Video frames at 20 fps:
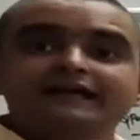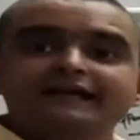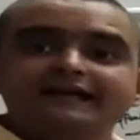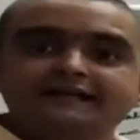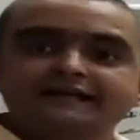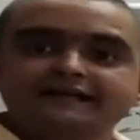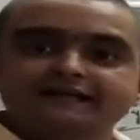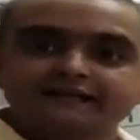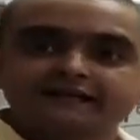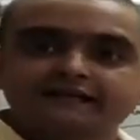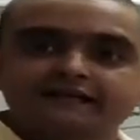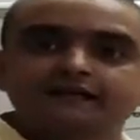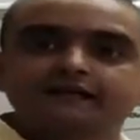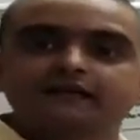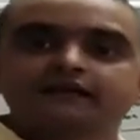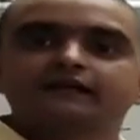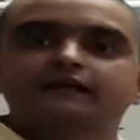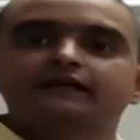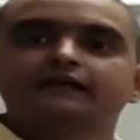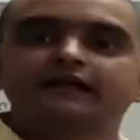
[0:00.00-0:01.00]
is
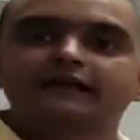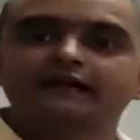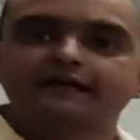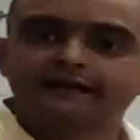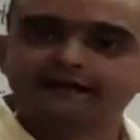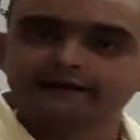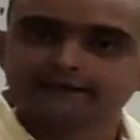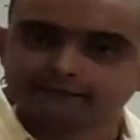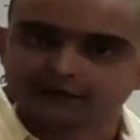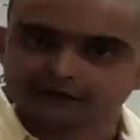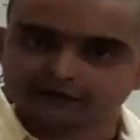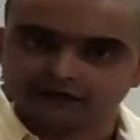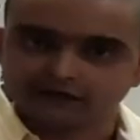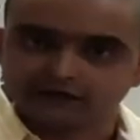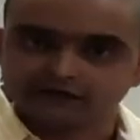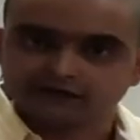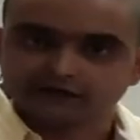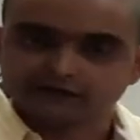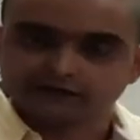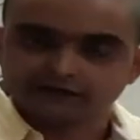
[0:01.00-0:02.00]
30
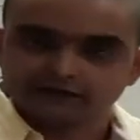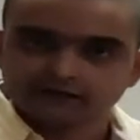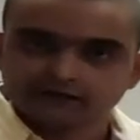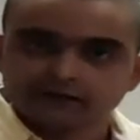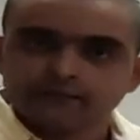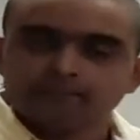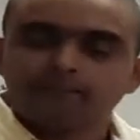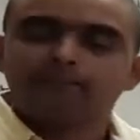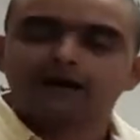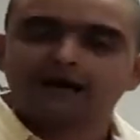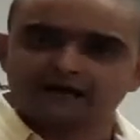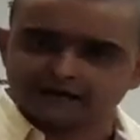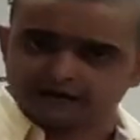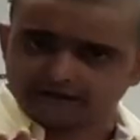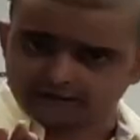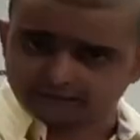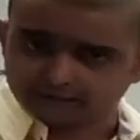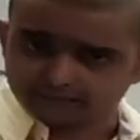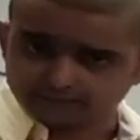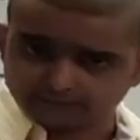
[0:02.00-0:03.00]
minutes.
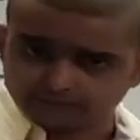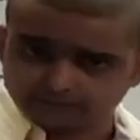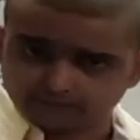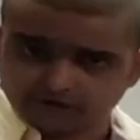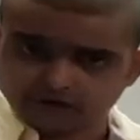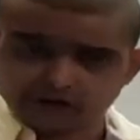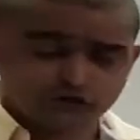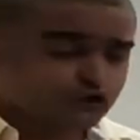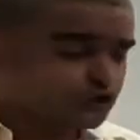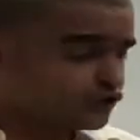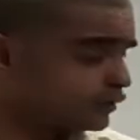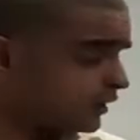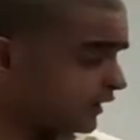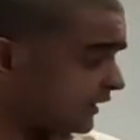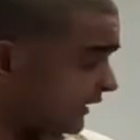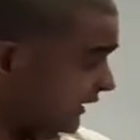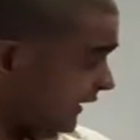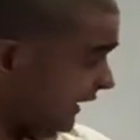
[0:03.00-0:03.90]
But once you're